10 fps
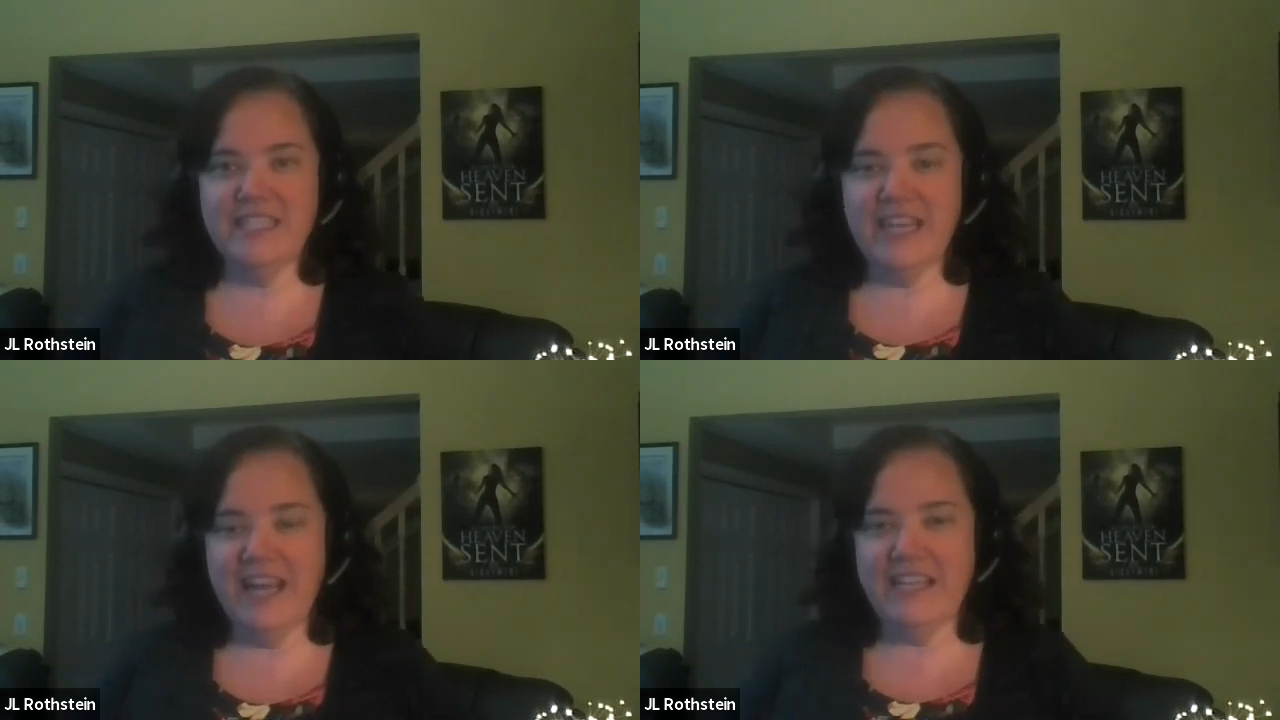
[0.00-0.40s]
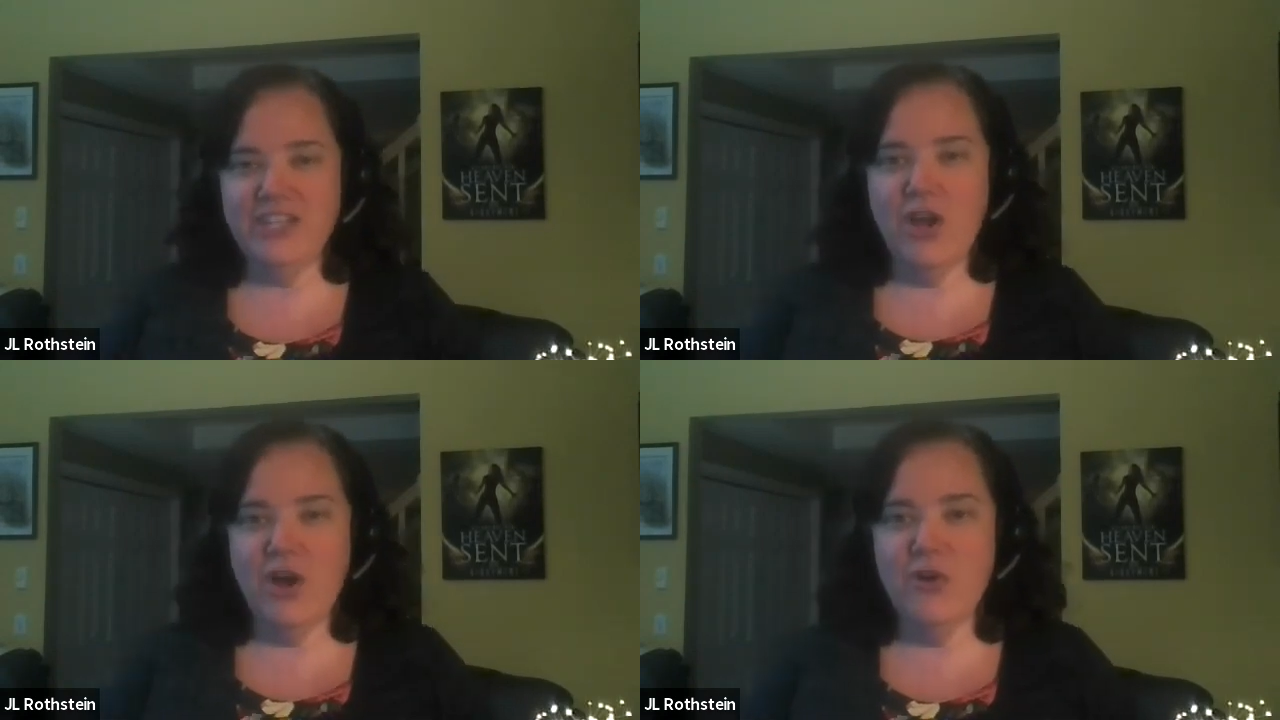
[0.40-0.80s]
And I had
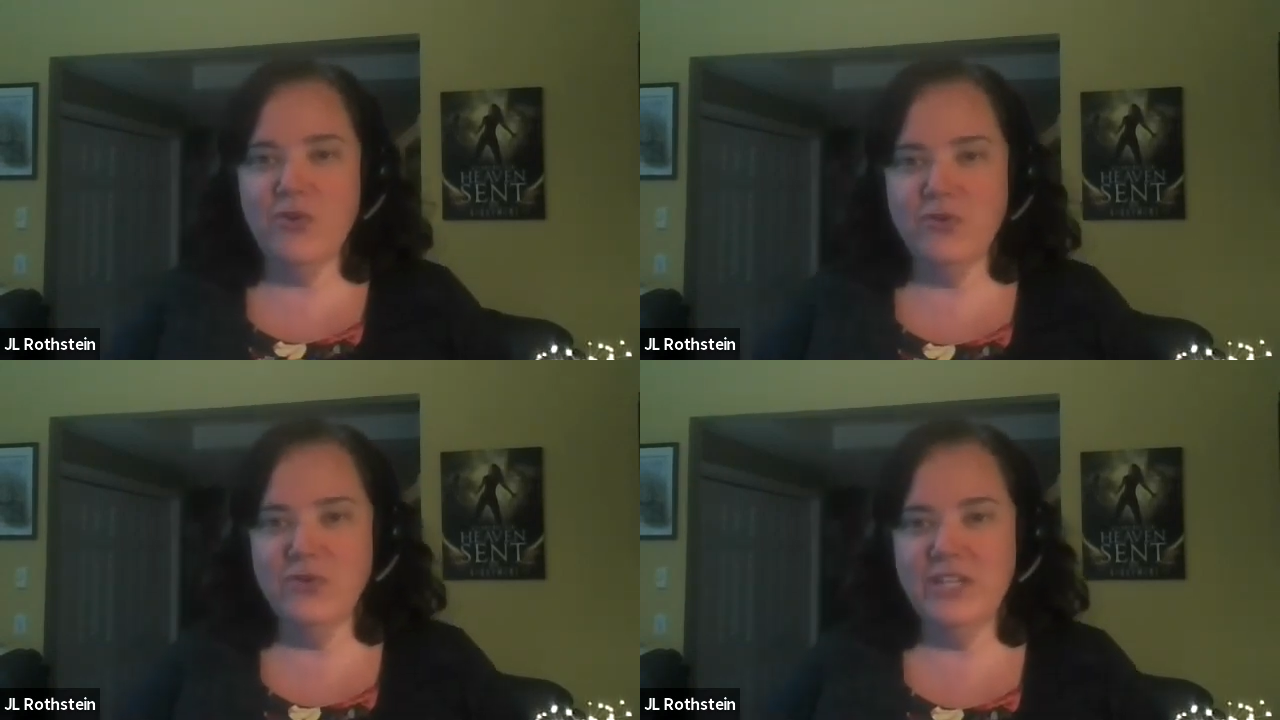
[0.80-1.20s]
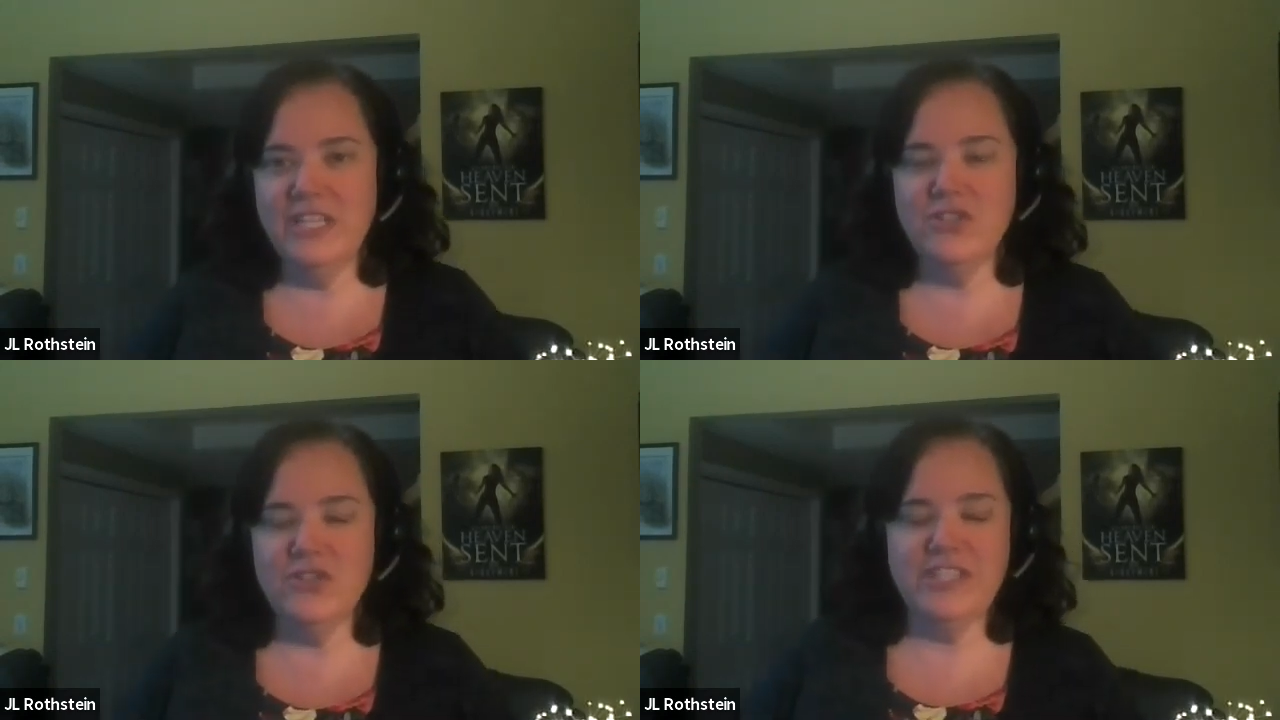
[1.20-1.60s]
no
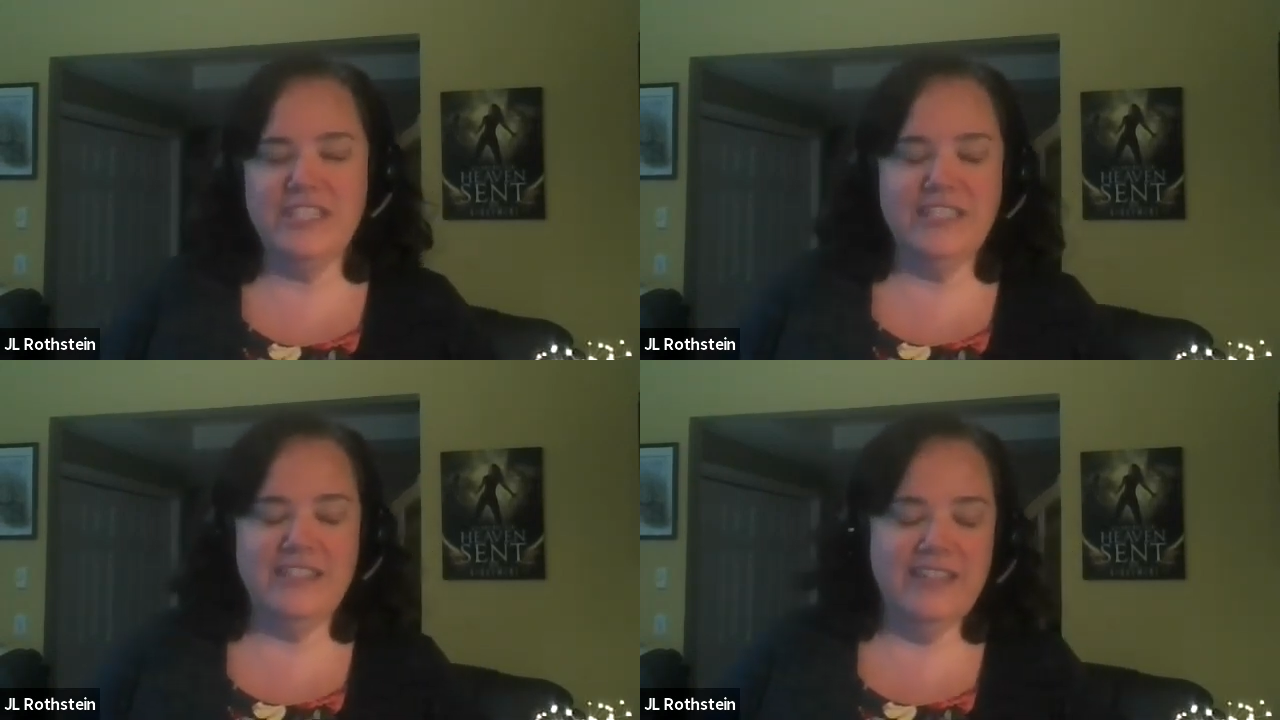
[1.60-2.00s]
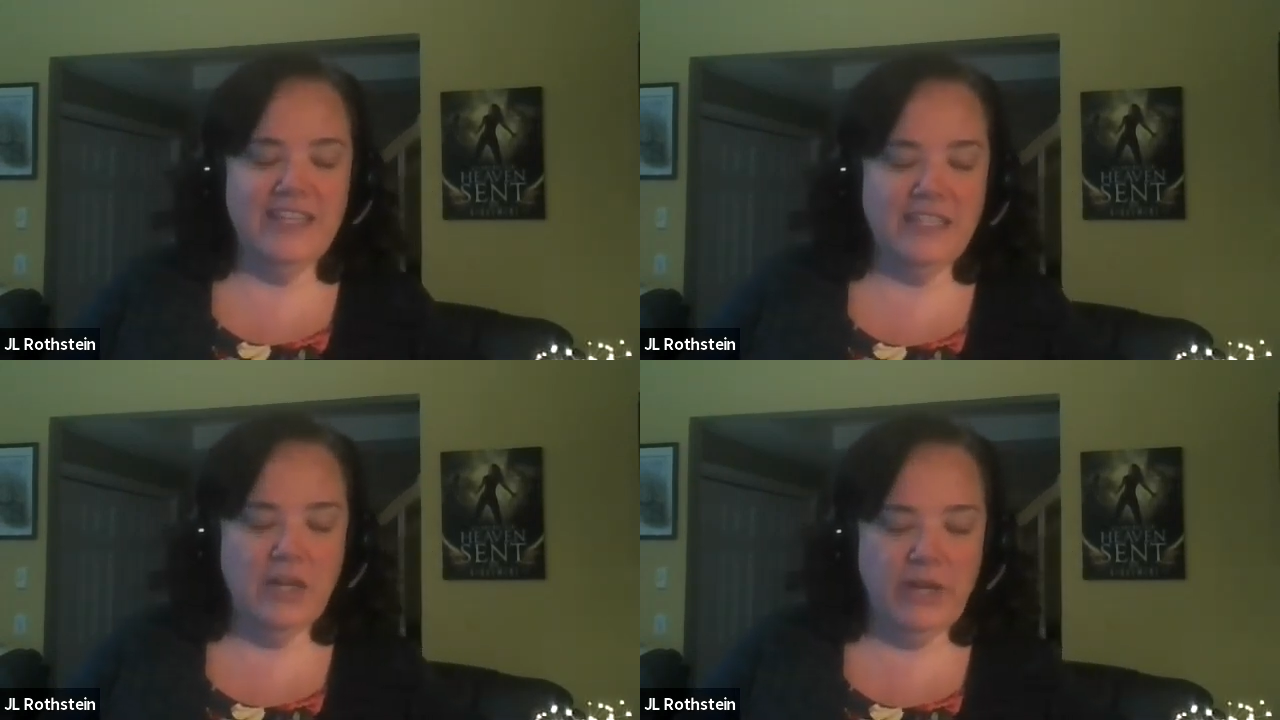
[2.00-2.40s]
interest in
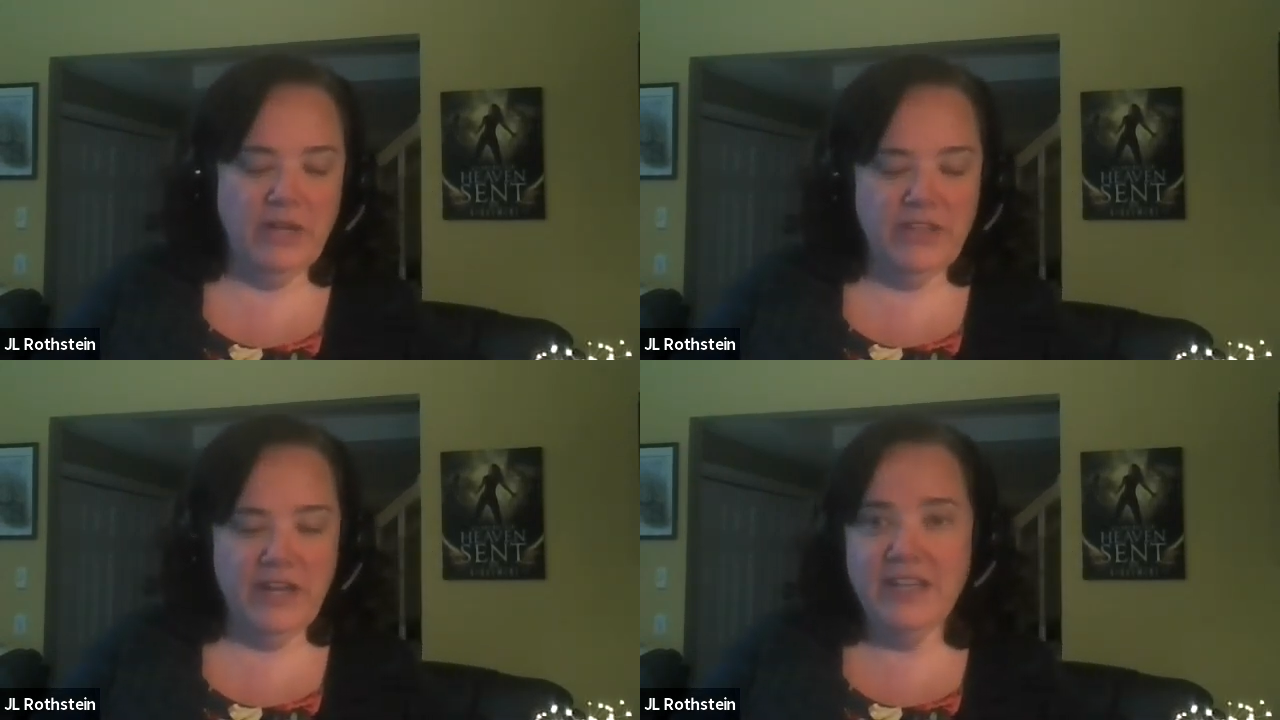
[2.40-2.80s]
going out there.